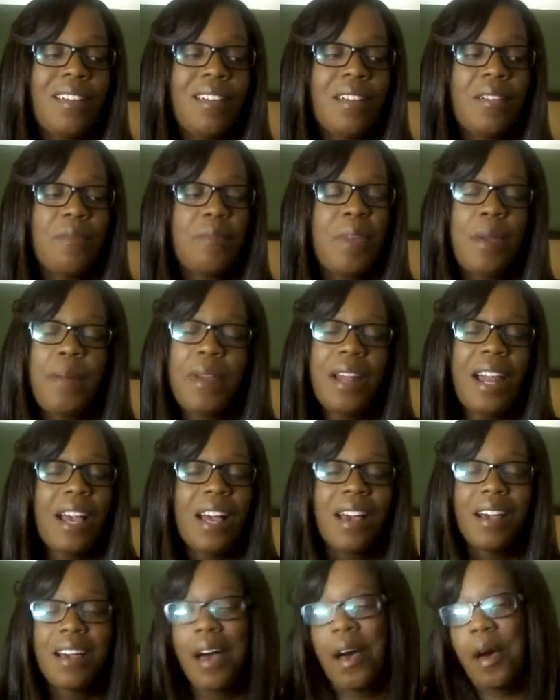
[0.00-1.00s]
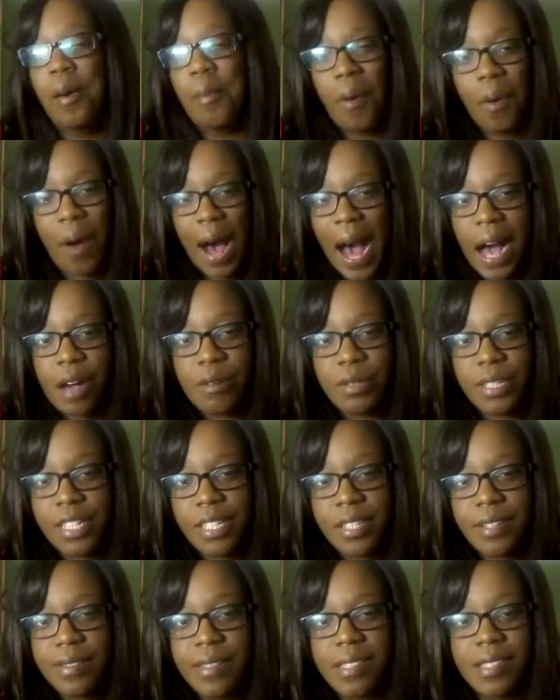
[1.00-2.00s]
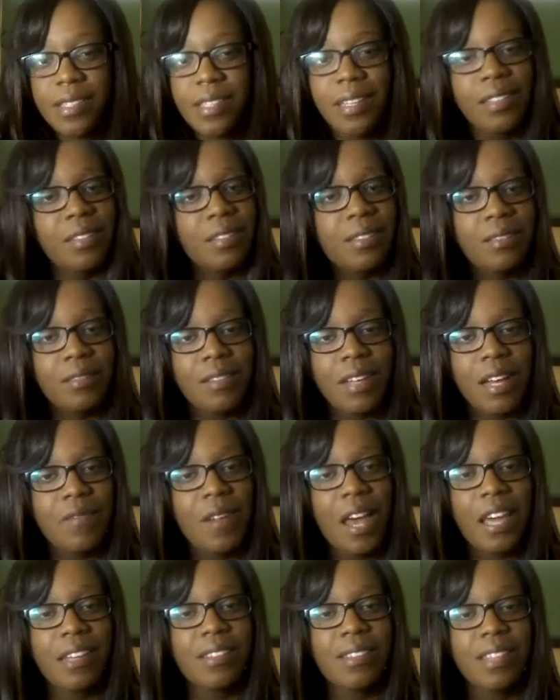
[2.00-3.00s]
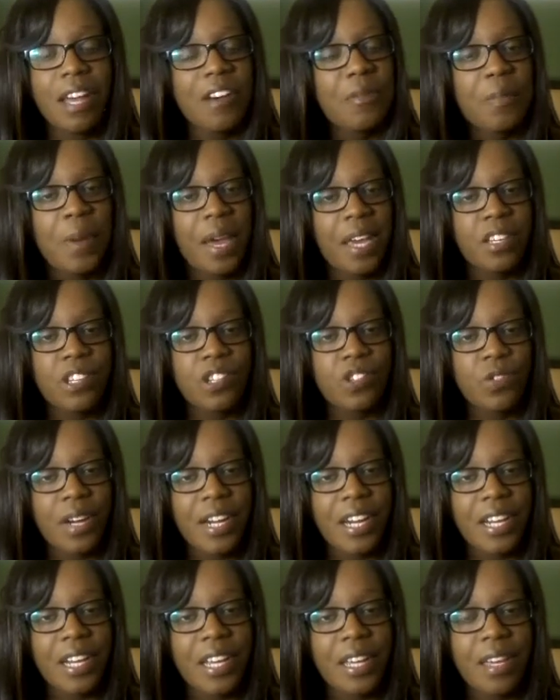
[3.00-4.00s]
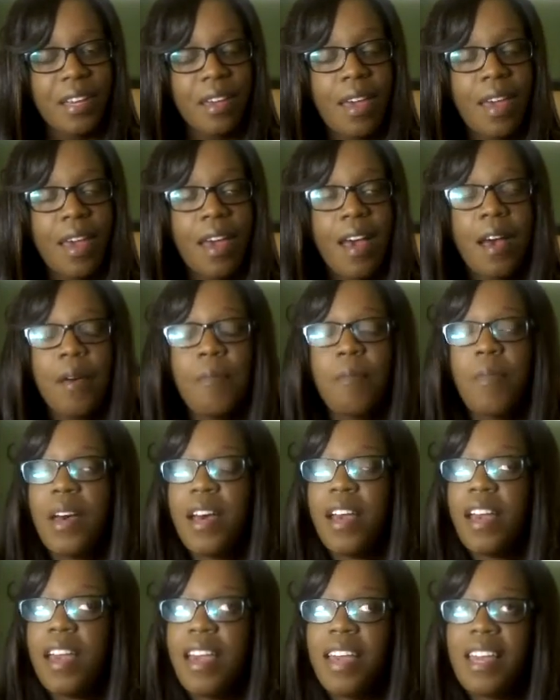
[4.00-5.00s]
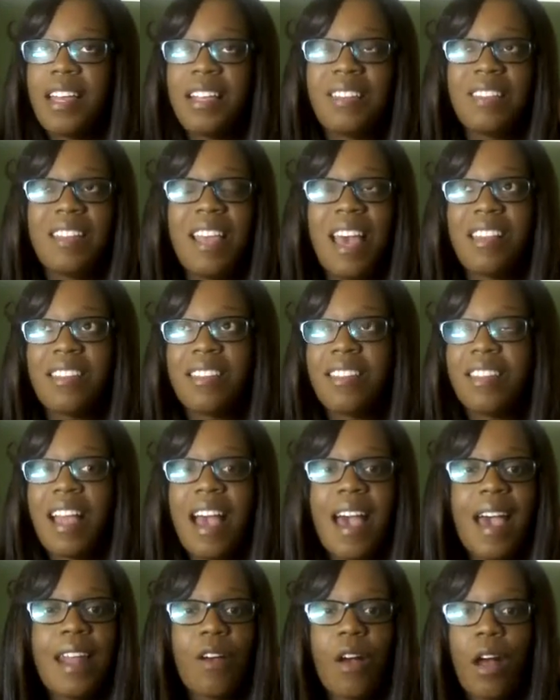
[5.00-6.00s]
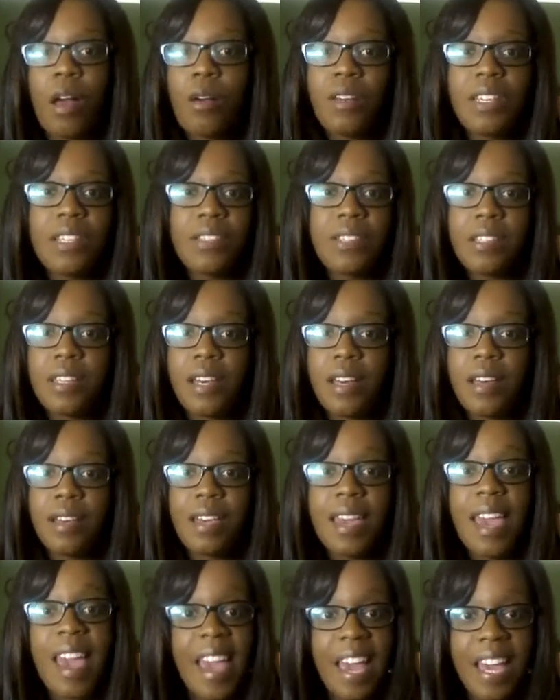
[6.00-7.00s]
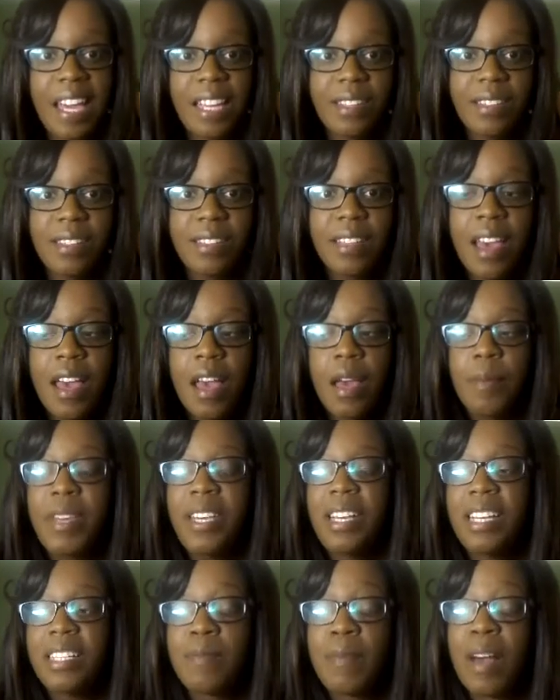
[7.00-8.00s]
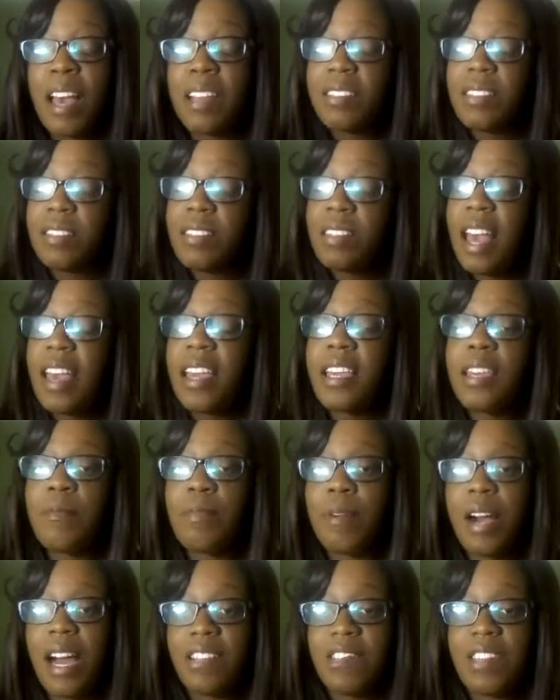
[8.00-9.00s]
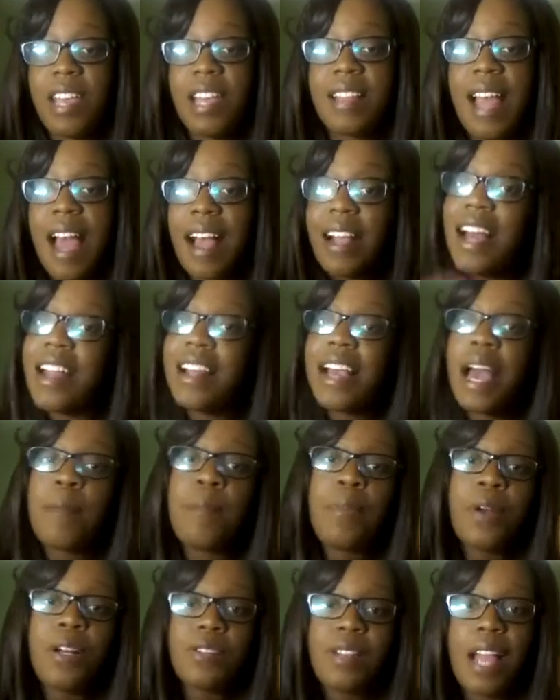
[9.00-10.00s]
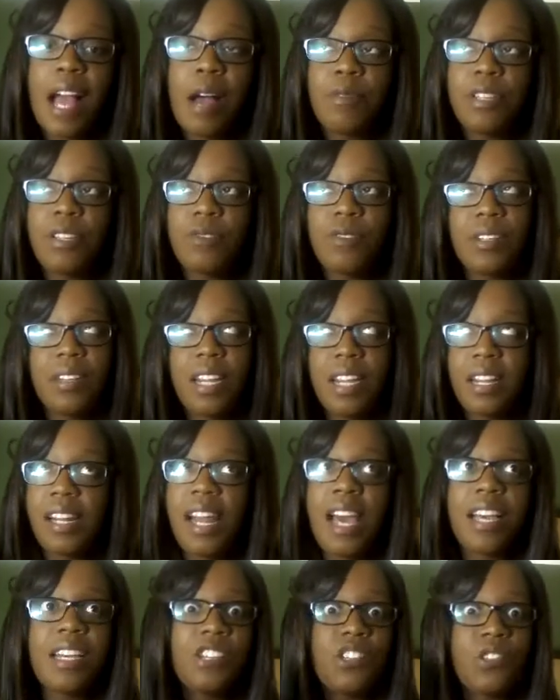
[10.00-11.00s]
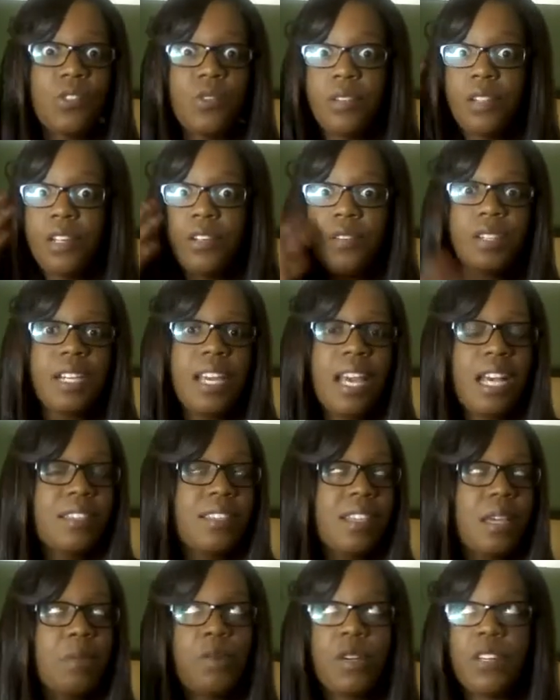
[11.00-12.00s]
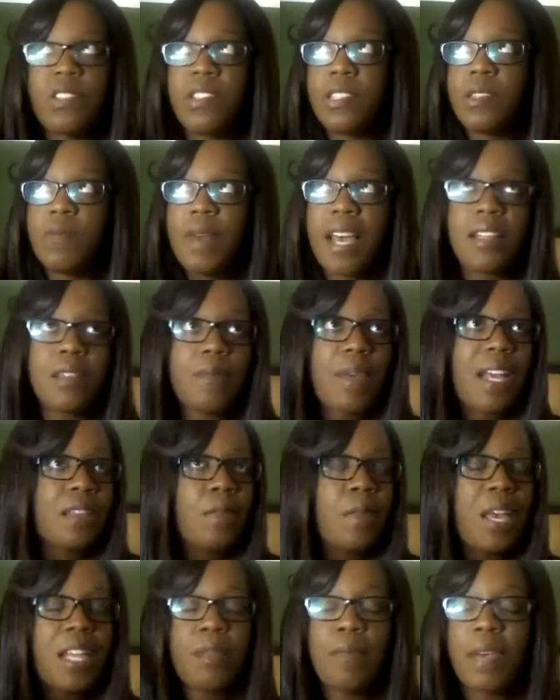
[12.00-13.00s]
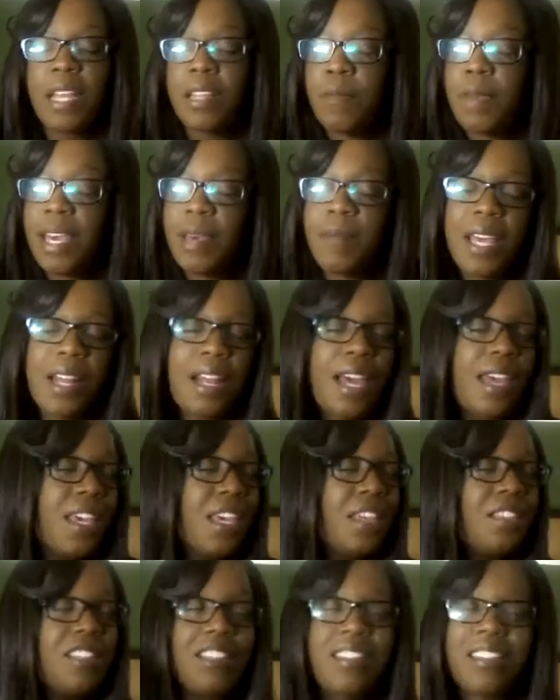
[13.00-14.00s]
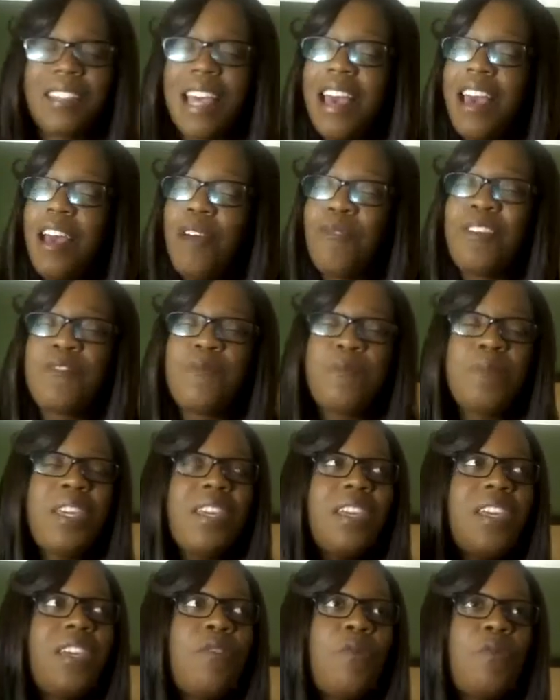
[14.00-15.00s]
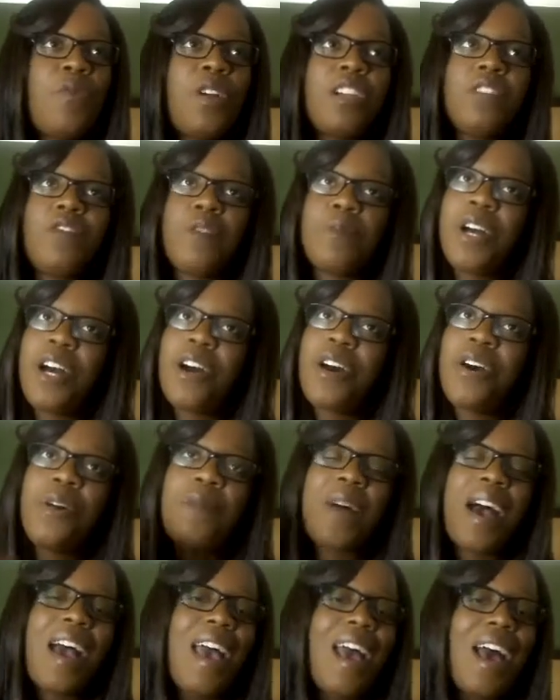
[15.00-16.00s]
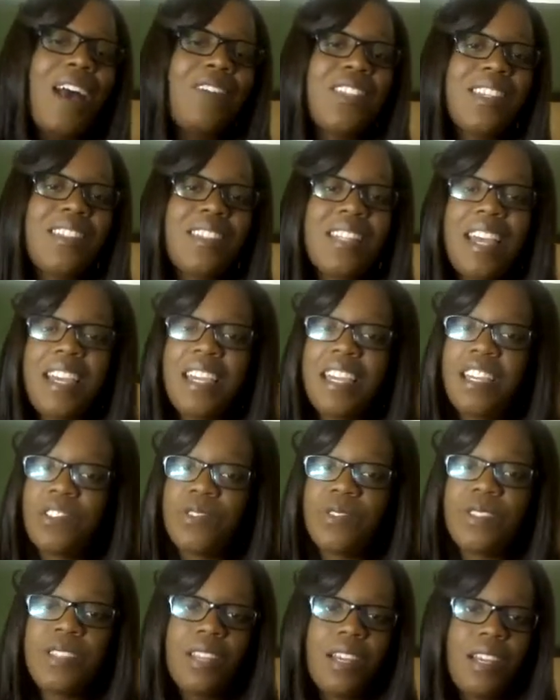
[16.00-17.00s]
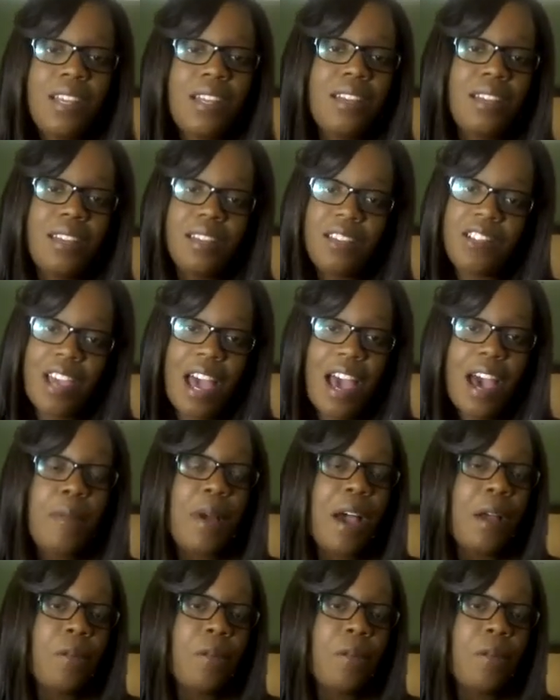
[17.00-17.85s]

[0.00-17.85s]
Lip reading: maybe like a couple hours of like self-paced training, but that's not always the case, because my second project, I kind of got burnt out with doing Data Lot, because you literally ask the same questions back to back to back to back to back. Like, it just, with me working from home, I have to stay interested in the job. I